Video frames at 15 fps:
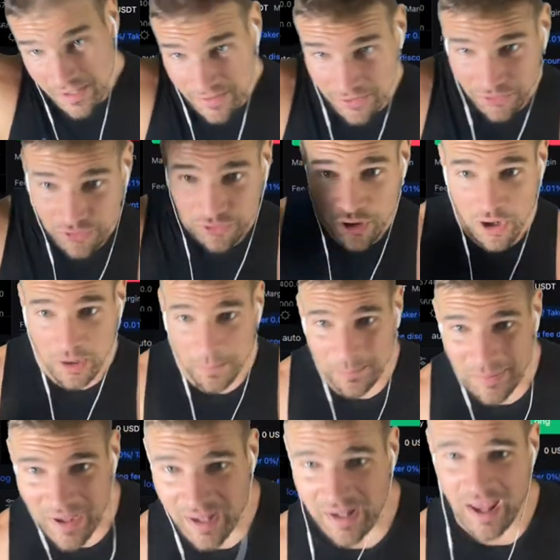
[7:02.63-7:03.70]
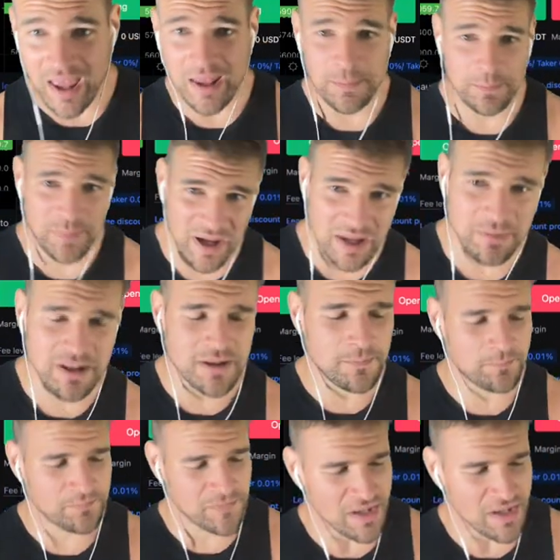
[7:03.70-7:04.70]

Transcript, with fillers: This is called bedhead, baby.